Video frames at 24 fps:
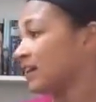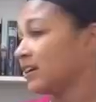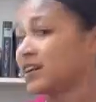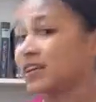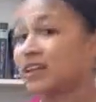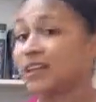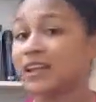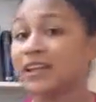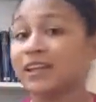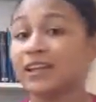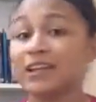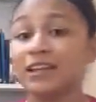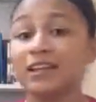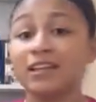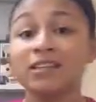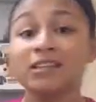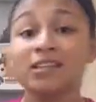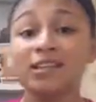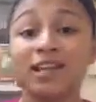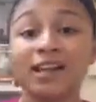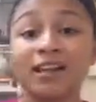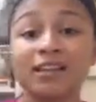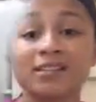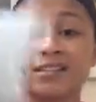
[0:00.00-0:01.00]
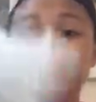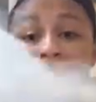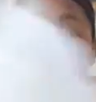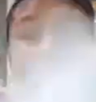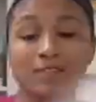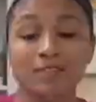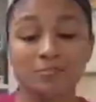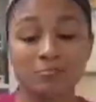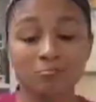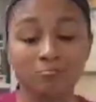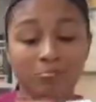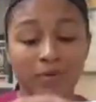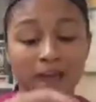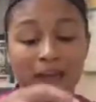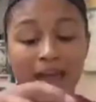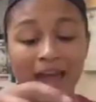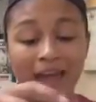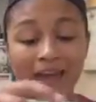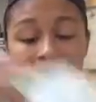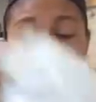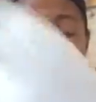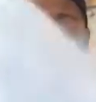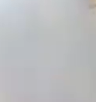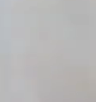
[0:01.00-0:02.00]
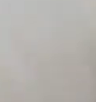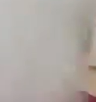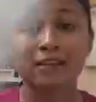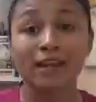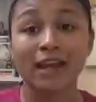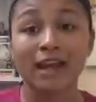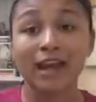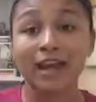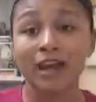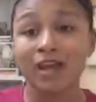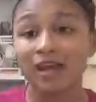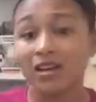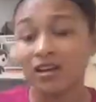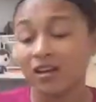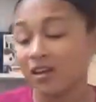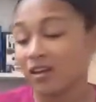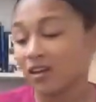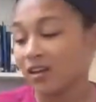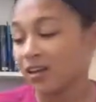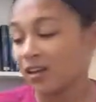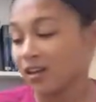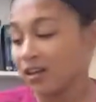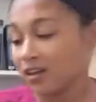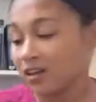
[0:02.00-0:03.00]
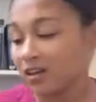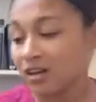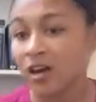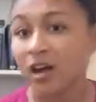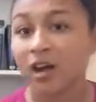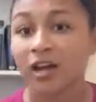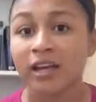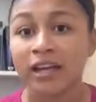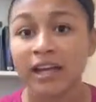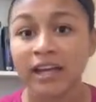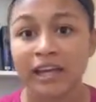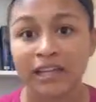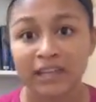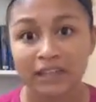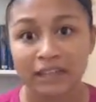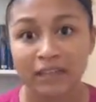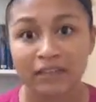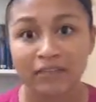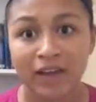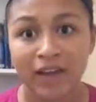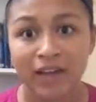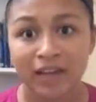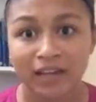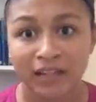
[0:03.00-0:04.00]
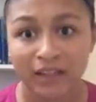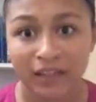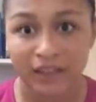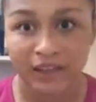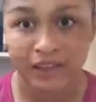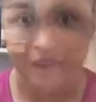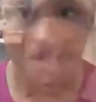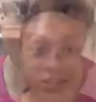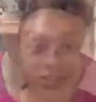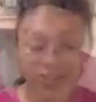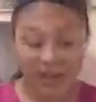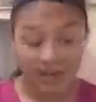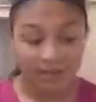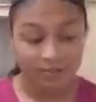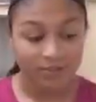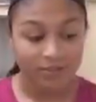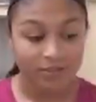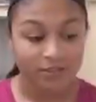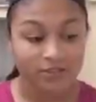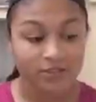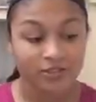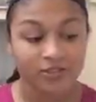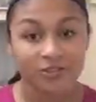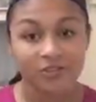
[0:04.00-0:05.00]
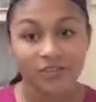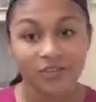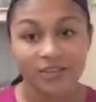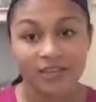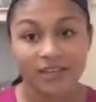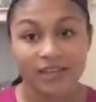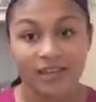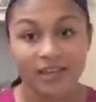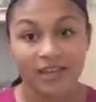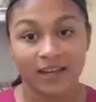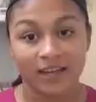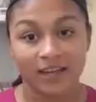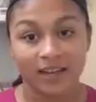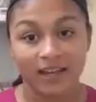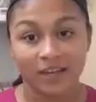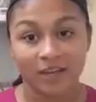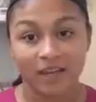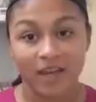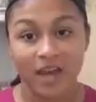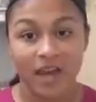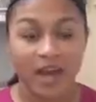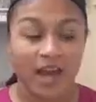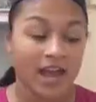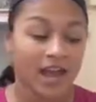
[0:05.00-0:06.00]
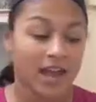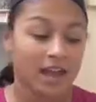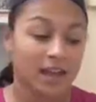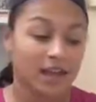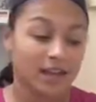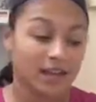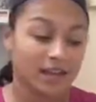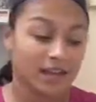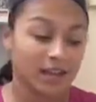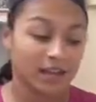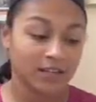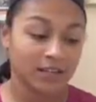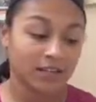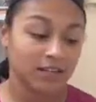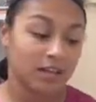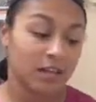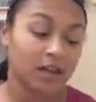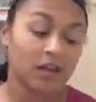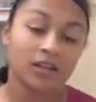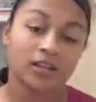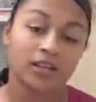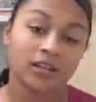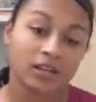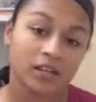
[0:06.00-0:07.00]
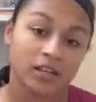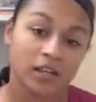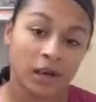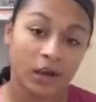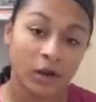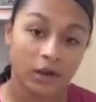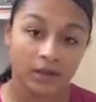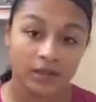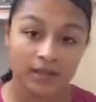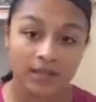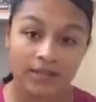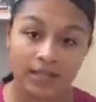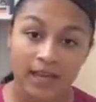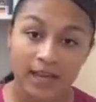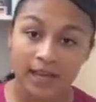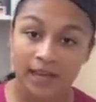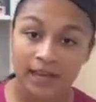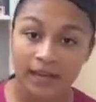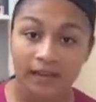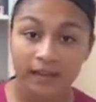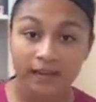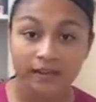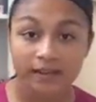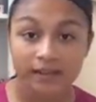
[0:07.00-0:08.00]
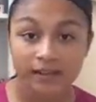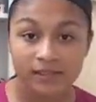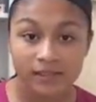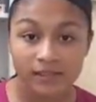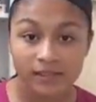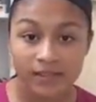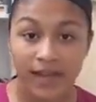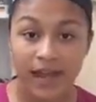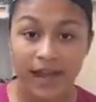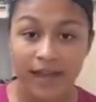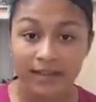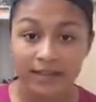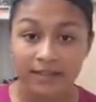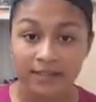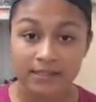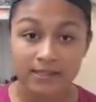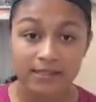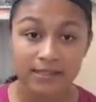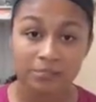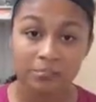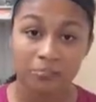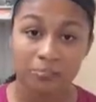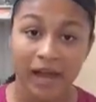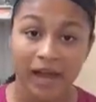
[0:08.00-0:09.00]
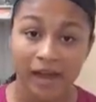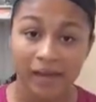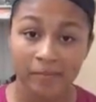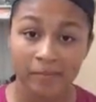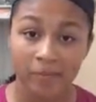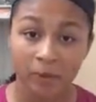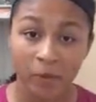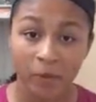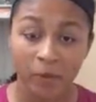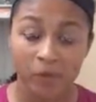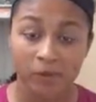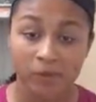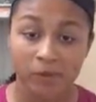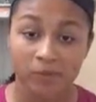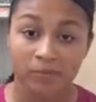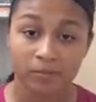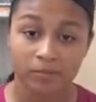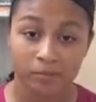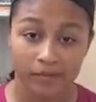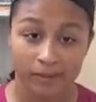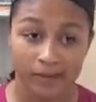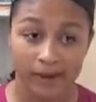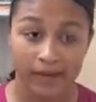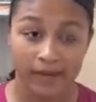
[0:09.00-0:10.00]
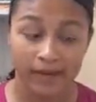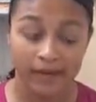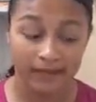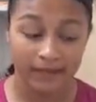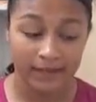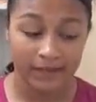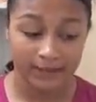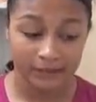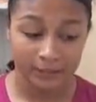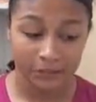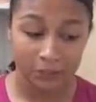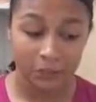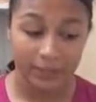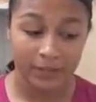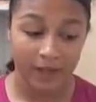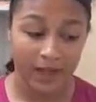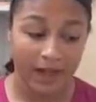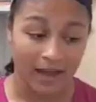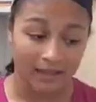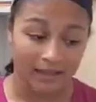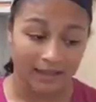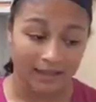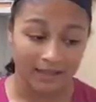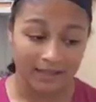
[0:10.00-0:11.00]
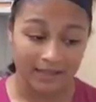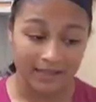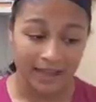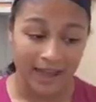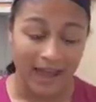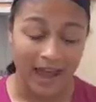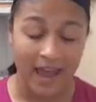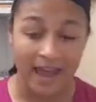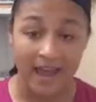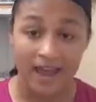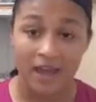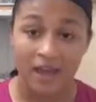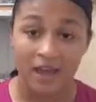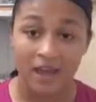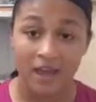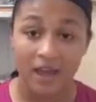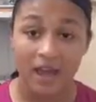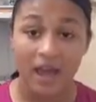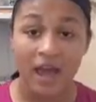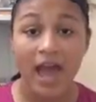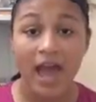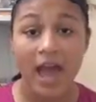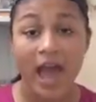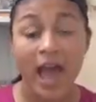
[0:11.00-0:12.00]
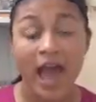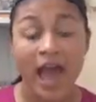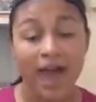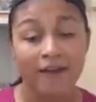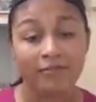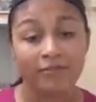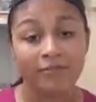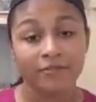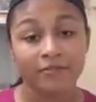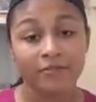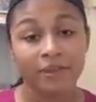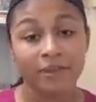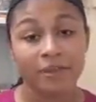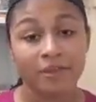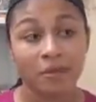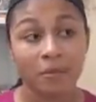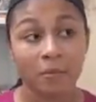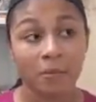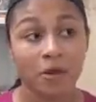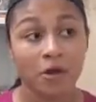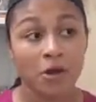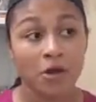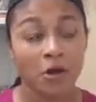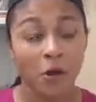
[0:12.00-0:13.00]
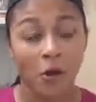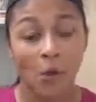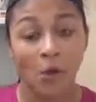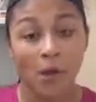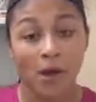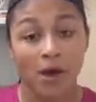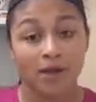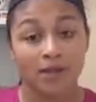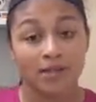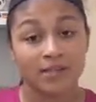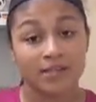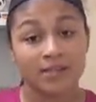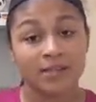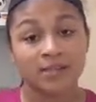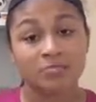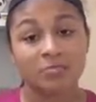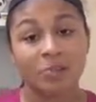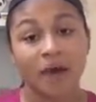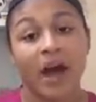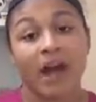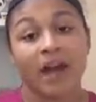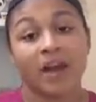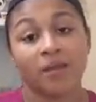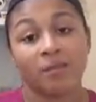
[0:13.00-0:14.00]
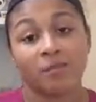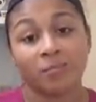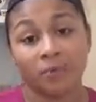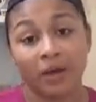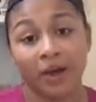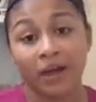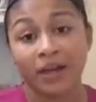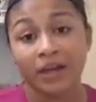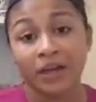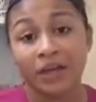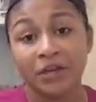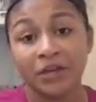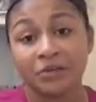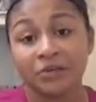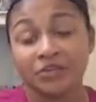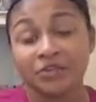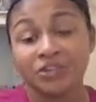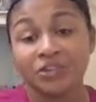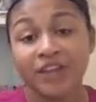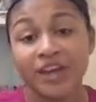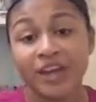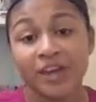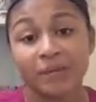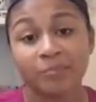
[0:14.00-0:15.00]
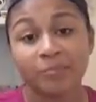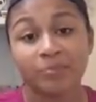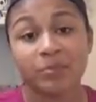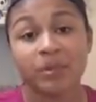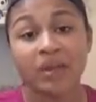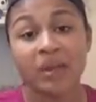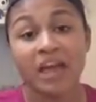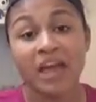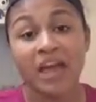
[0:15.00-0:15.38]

He gets into bed. I can't leave anything down. Chapter 13, and I start to notice that Nicholas has this bipolar brain that's going on in his head. Half of him wants to buy a brand new ship.